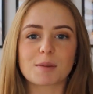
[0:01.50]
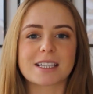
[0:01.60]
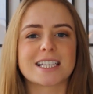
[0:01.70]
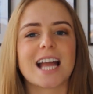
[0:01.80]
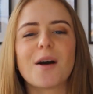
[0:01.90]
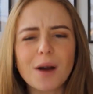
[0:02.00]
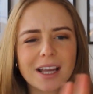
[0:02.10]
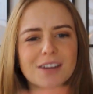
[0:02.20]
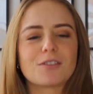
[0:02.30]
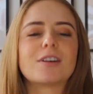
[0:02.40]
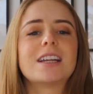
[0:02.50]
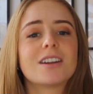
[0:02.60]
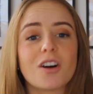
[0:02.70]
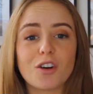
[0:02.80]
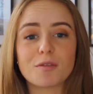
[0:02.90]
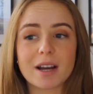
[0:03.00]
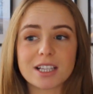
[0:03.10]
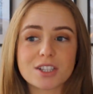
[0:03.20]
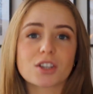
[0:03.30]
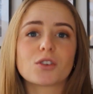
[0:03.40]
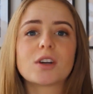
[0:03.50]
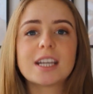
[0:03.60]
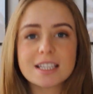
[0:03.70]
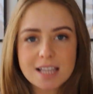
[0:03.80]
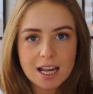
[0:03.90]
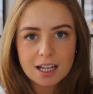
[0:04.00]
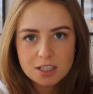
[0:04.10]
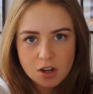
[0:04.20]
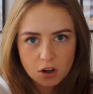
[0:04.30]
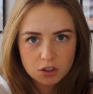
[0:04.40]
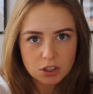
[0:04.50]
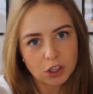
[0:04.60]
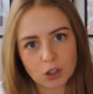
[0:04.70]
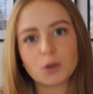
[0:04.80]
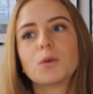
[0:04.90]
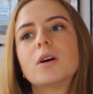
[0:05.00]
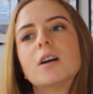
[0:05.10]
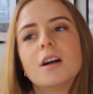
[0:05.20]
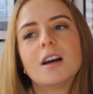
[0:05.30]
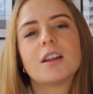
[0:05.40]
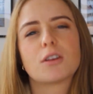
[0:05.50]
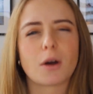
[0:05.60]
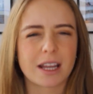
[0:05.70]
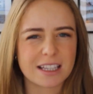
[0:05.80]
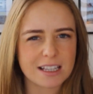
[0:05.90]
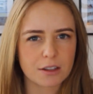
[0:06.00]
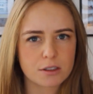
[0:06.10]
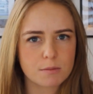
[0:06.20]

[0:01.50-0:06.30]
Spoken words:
because now I can read all of my screens and talk to you so I can sound